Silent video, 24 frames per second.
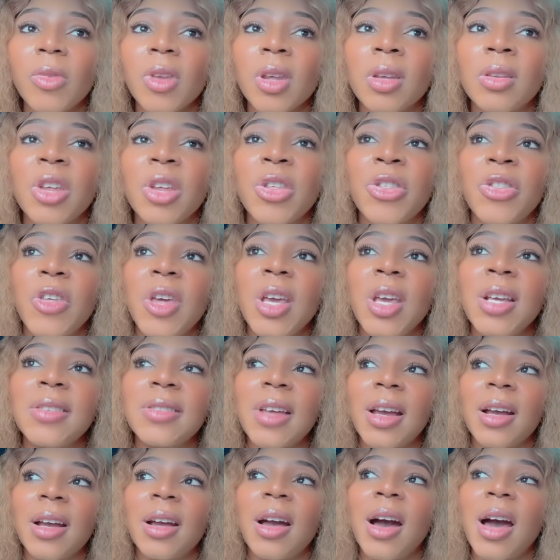the things
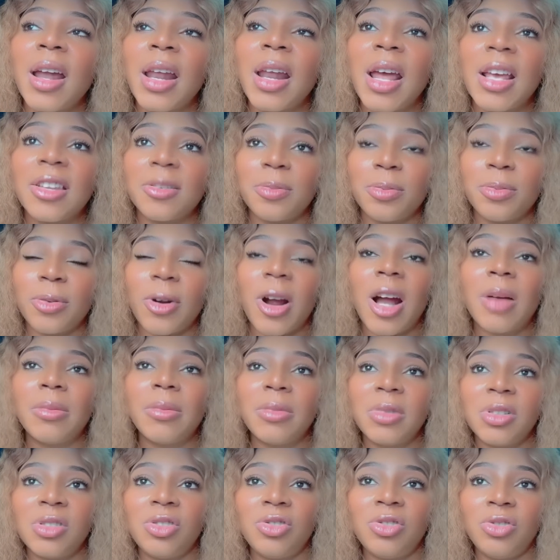that God has
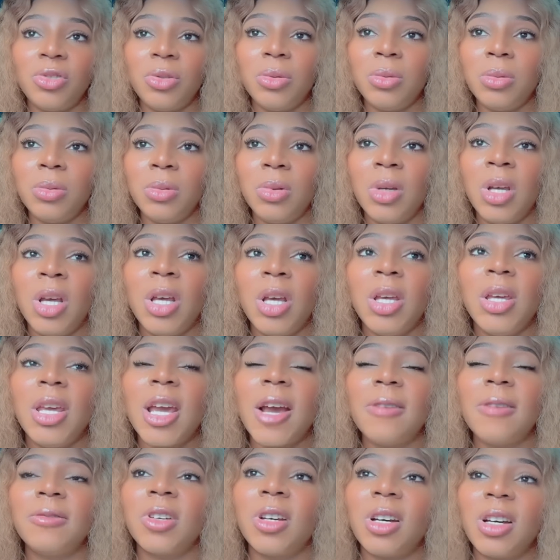promised you, you
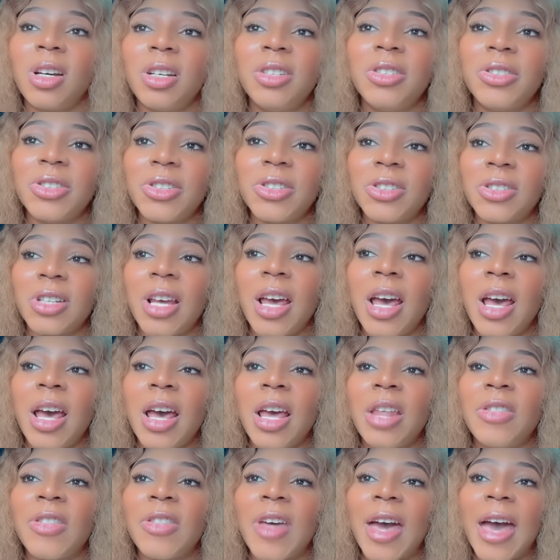have to
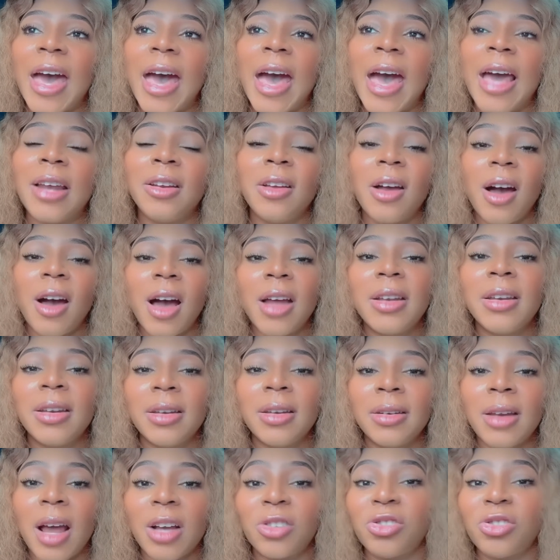understand that had God
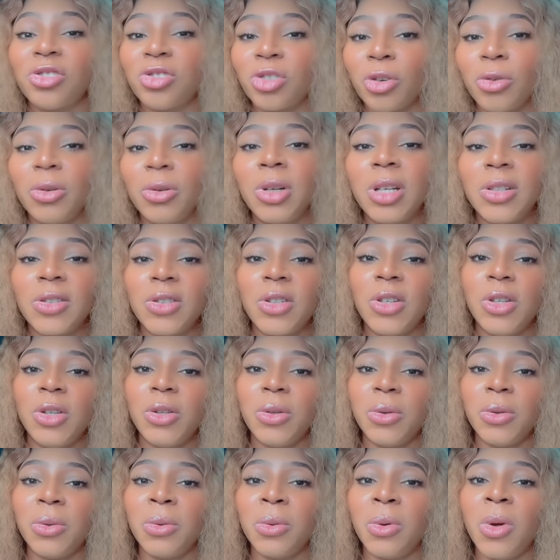not shown it to
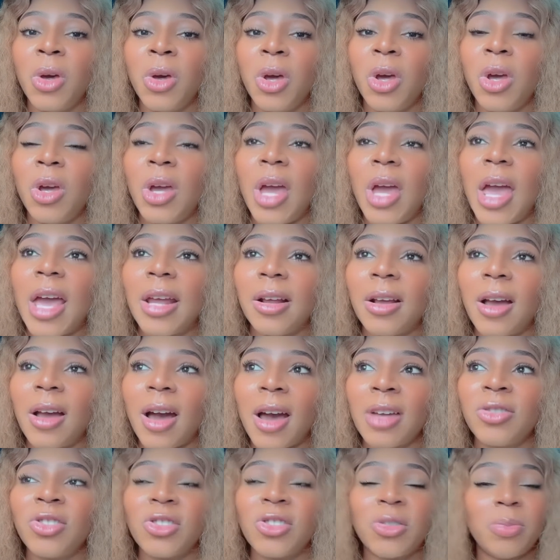you and
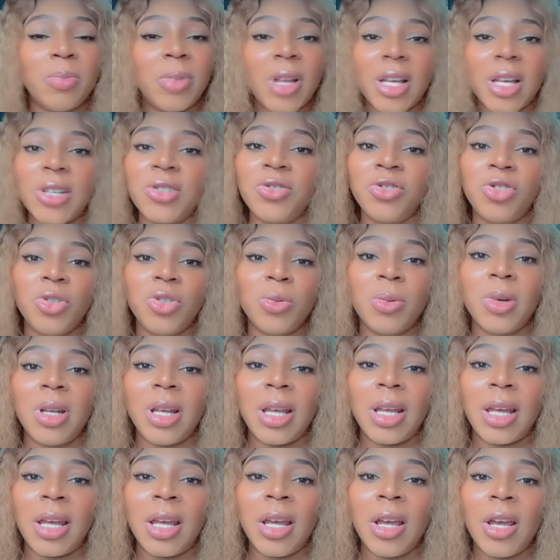God just blessed you with
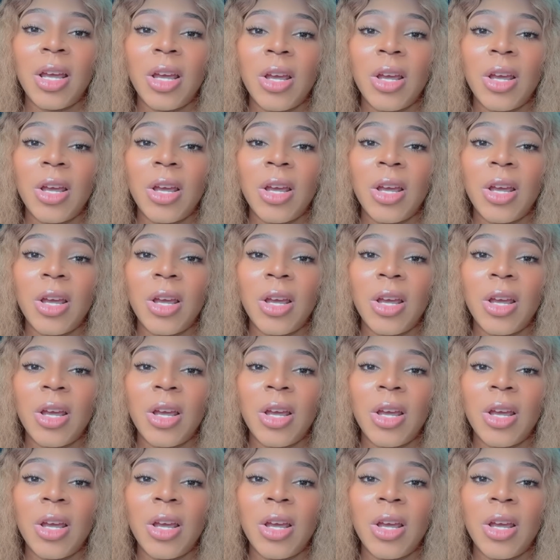it,